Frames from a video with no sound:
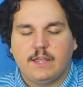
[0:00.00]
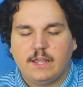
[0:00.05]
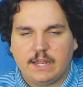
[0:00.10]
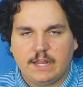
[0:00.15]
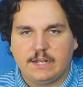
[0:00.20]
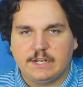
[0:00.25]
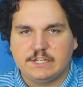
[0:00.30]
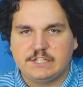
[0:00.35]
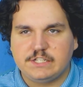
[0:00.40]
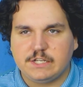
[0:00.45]

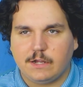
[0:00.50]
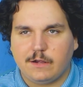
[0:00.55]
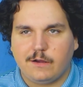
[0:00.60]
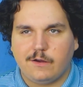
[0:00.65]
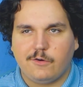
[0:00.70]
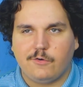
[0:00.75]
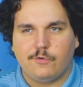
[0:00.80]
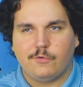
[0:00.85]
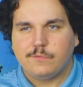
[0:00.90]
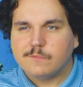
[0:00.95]
and
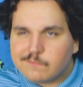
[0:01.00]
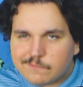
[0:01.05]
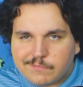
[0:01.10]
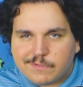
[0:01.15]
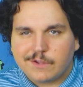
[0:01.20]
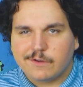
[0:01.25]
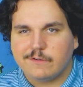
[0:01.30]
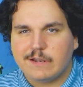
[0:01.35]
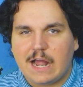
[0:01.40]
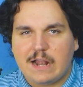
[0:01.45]
so
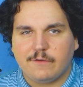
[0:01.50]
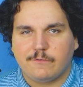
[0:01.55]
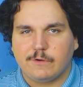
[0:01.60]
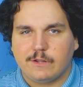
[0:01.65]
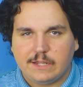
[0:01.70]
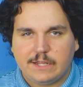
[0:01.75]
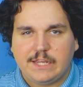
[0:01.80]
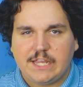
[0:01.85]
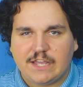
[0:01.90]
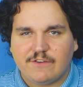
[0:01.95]
they're not
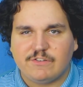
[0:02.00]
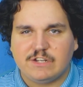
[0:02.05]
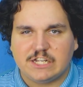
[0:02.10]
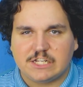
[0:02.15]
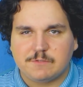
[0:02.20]
really given